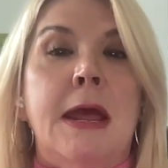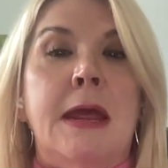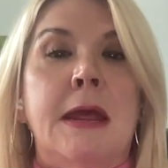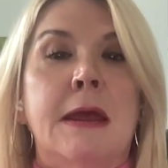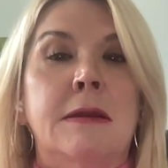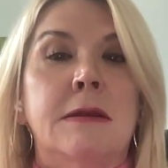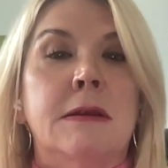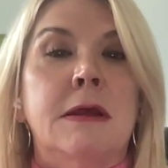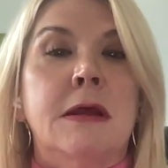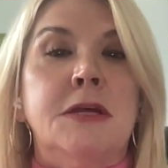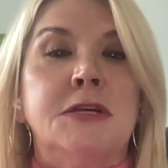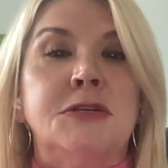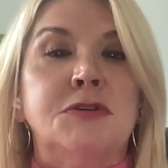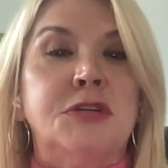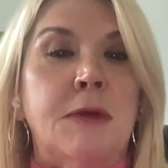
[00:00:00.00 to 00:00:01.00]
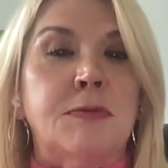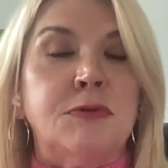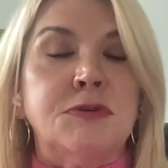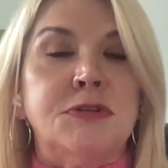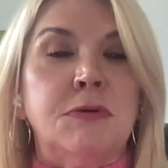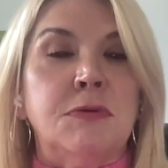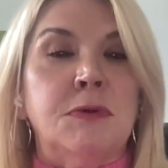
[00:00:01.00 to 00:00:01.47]
And so
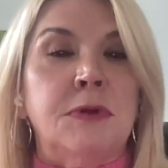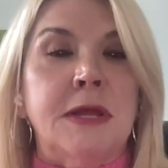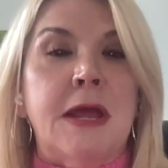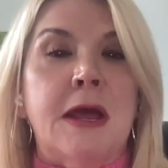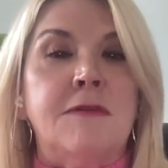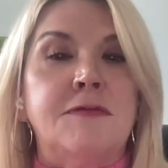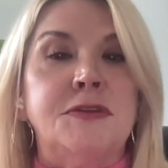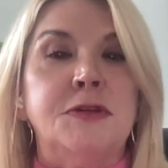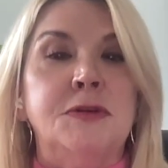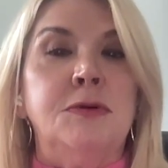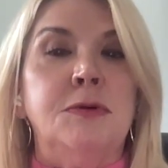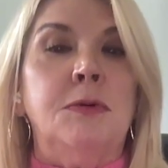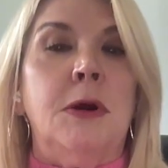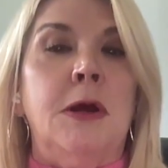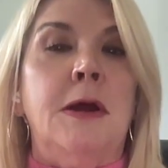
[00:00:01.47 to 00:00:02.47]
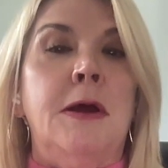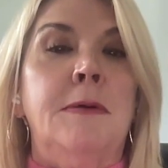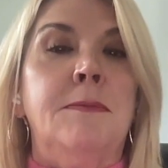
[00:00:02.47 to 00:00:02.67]
chapters don't really have to